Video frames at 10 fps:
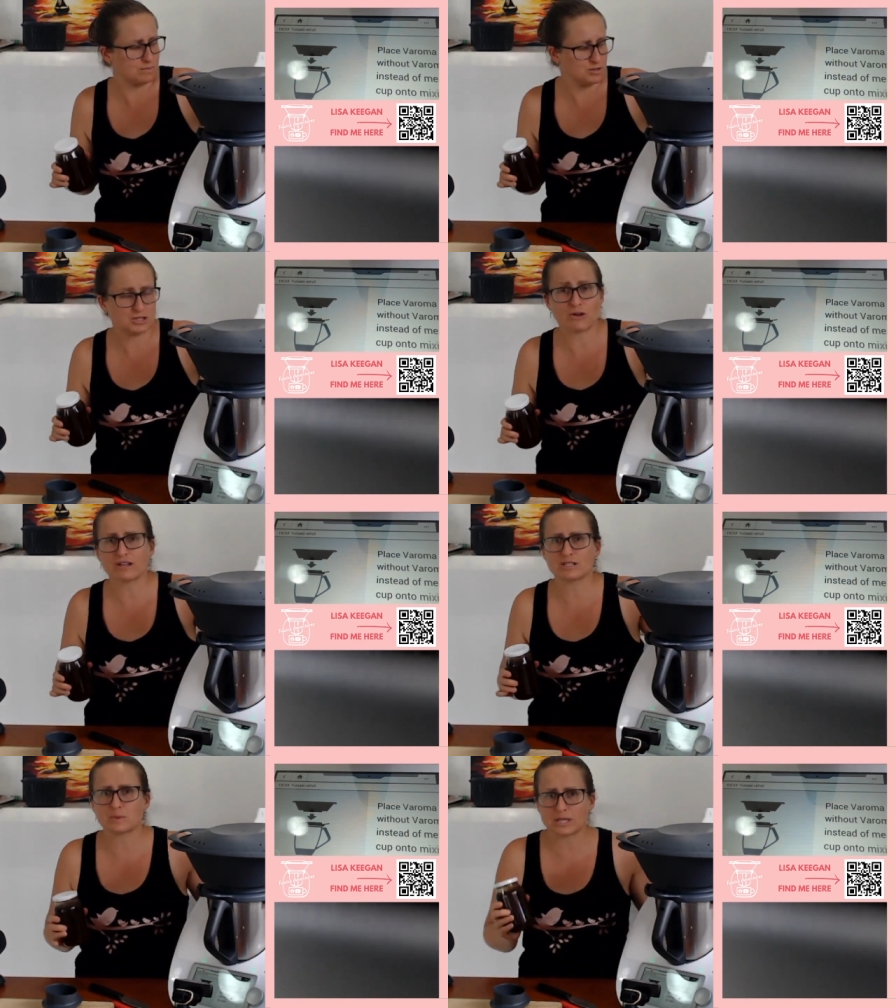Sorry,
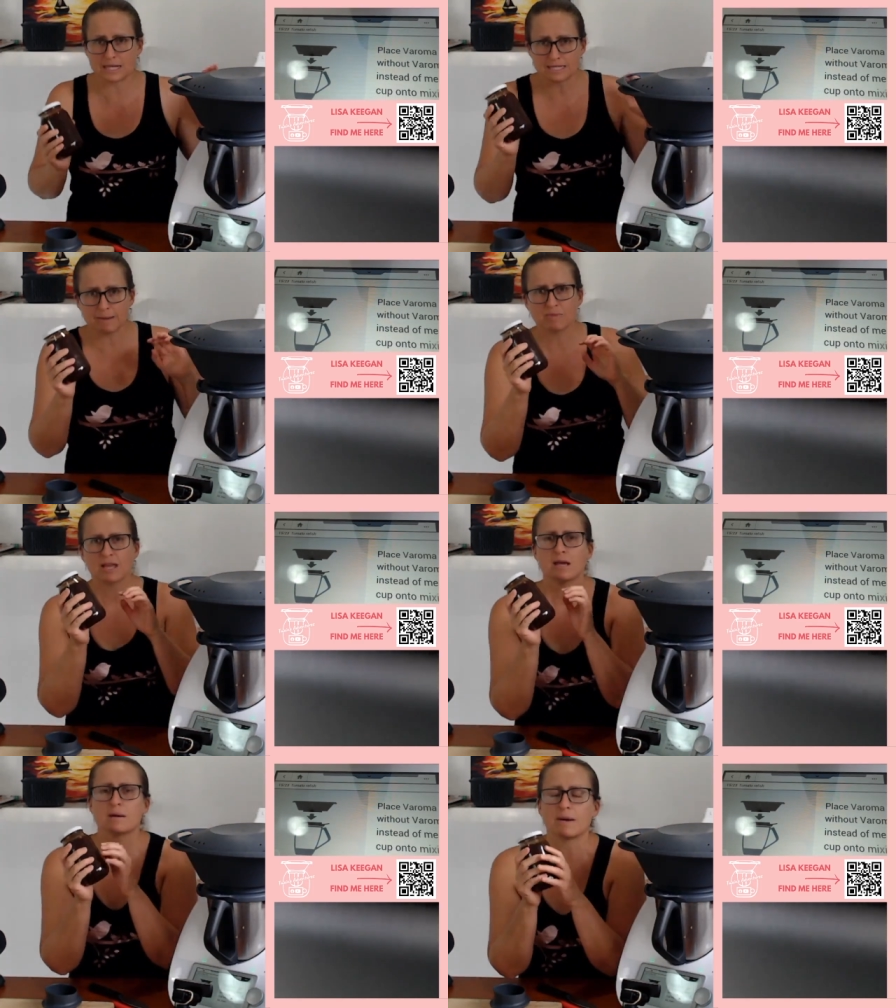just putting that down.
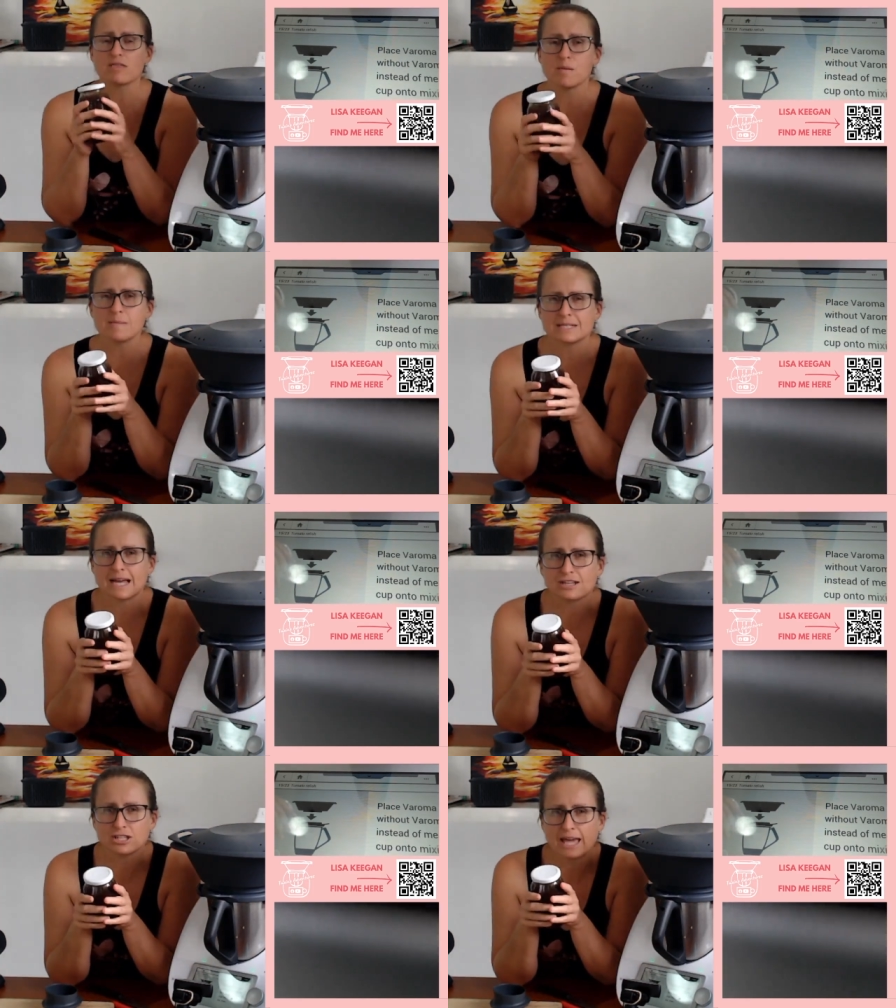My Thermomix
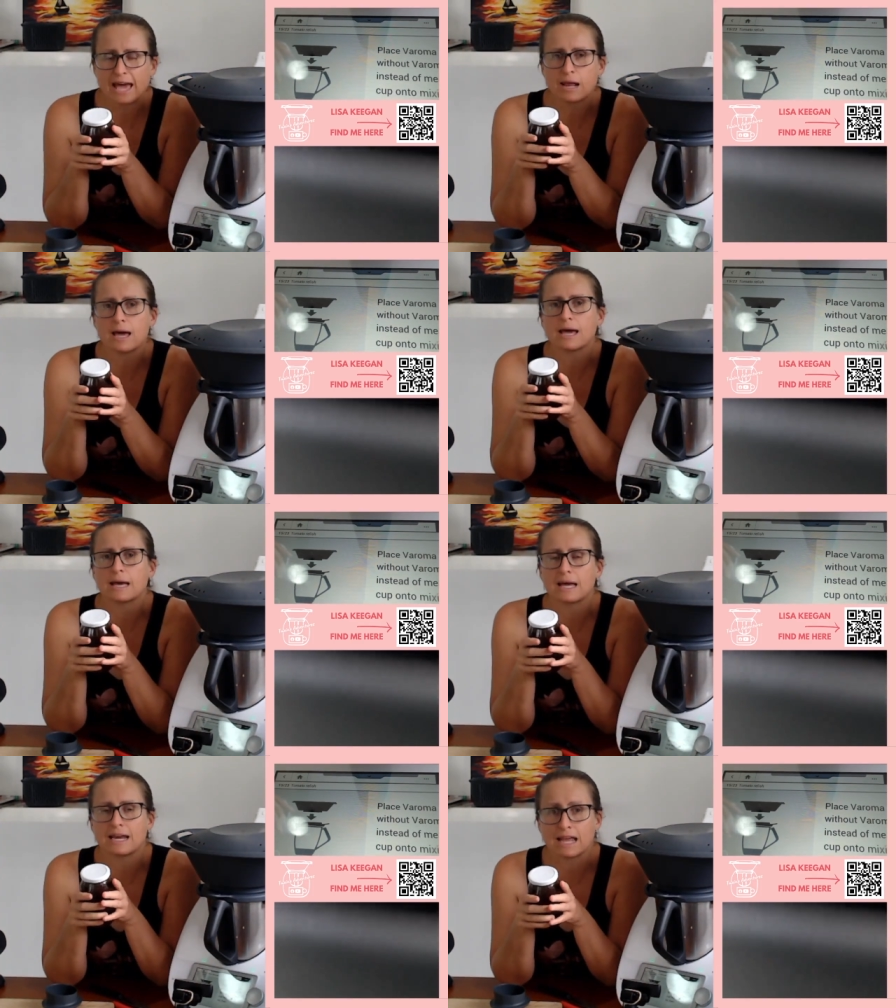actually had
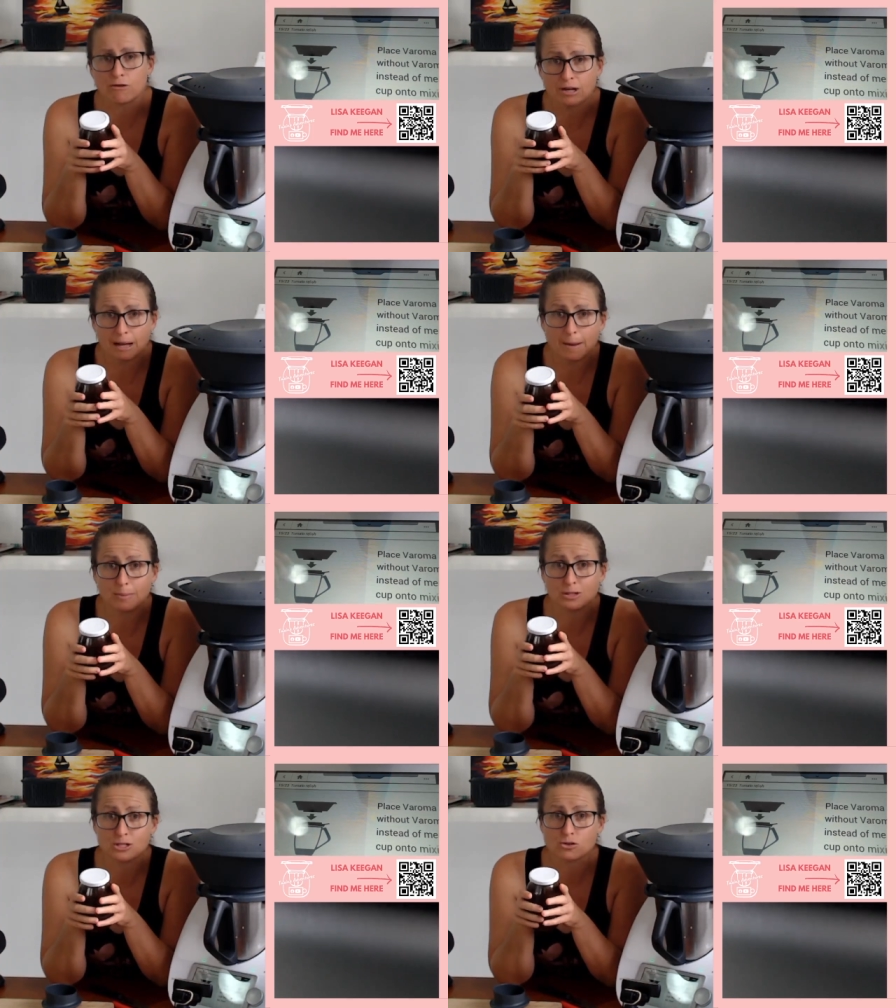an error come up
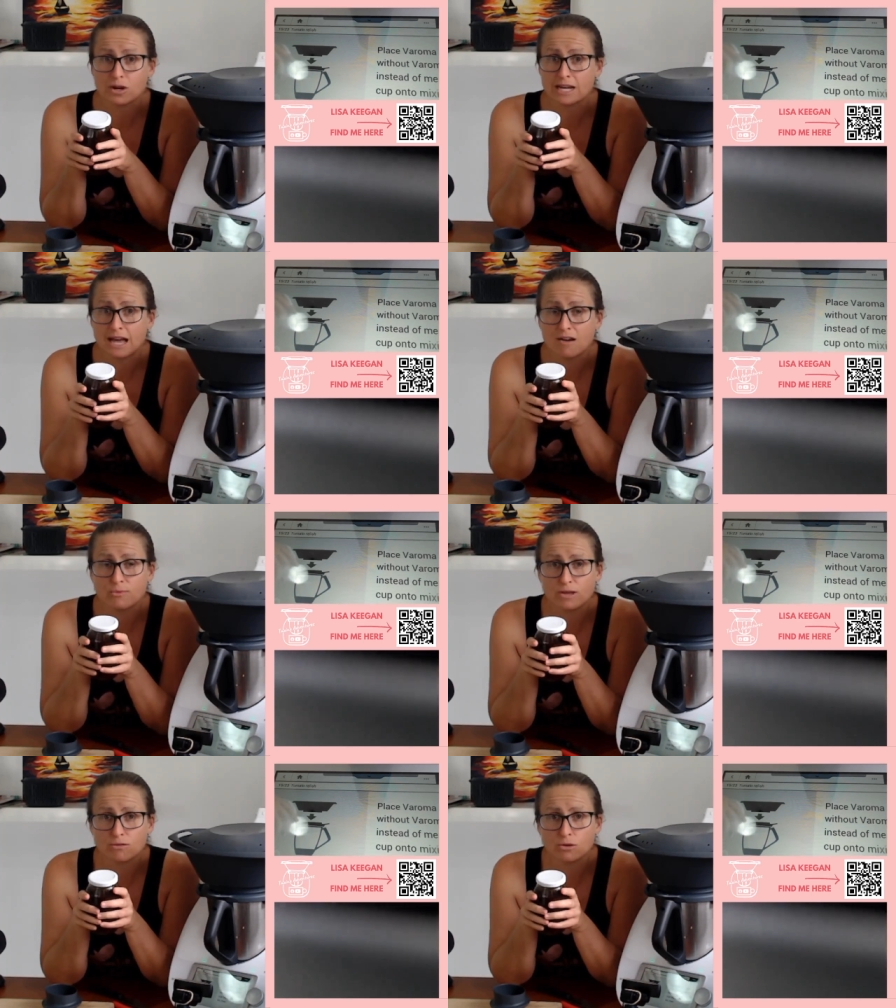on the screen
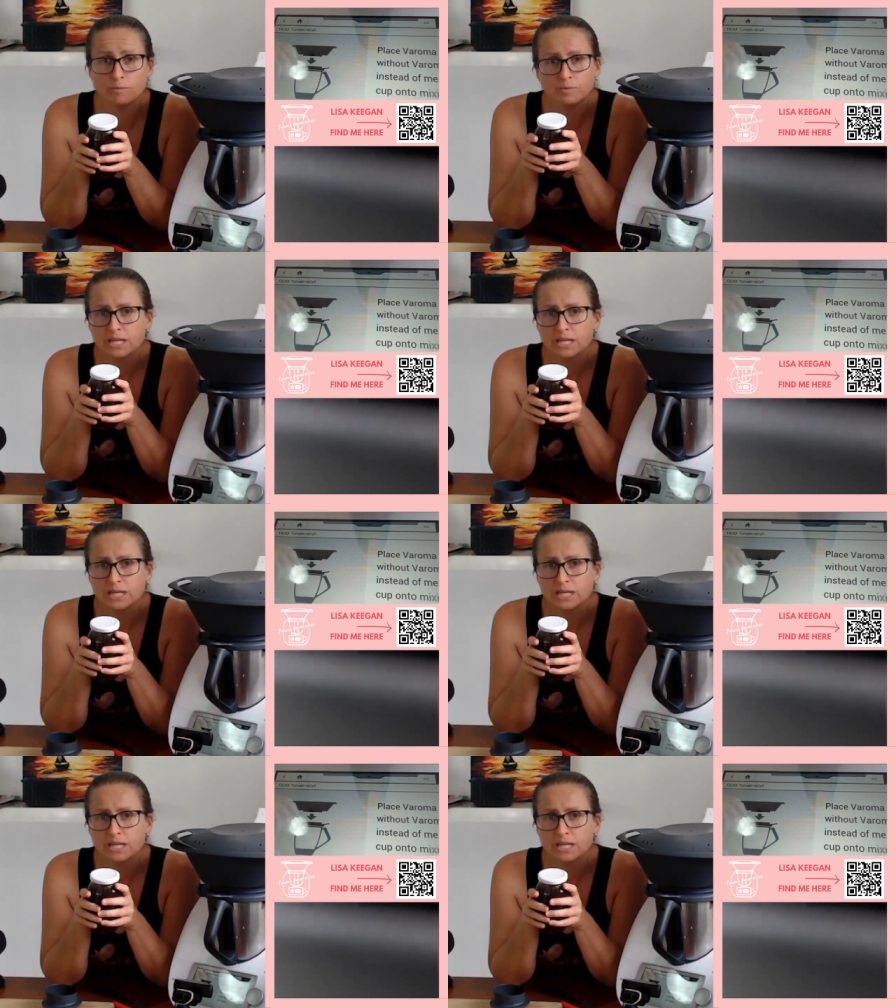halfway through.